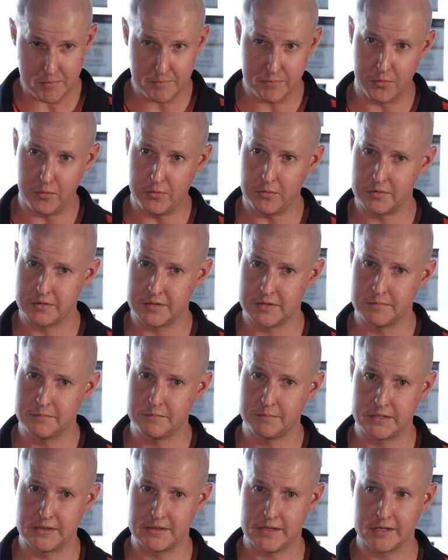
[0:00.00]
on board
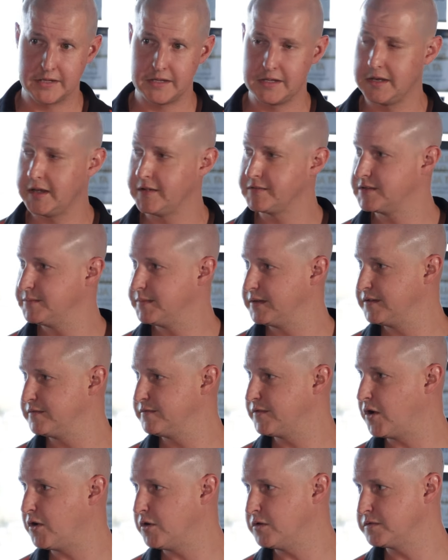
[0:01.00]
and been lucky enough to be
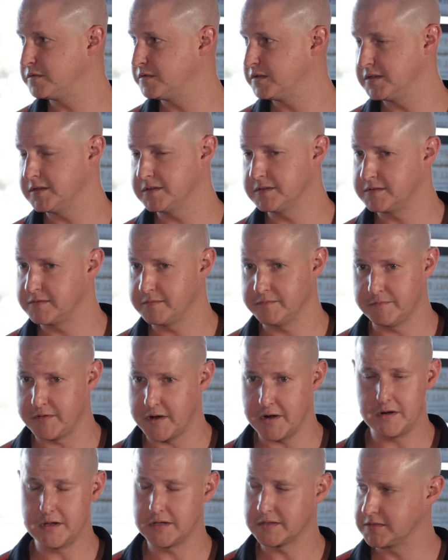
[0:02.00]
involved in some
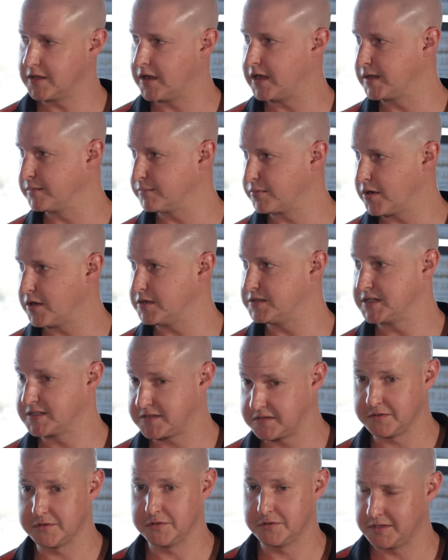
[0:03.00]
very exciting
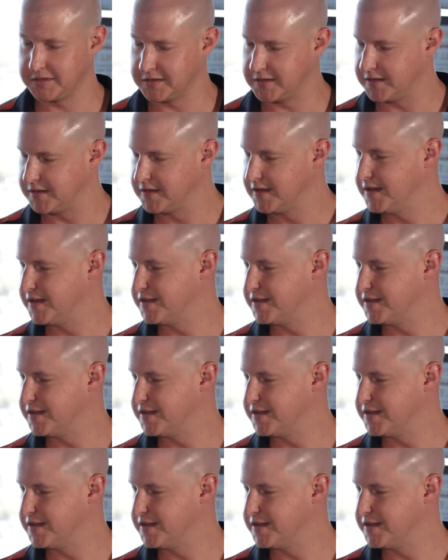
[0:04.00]
projects, including the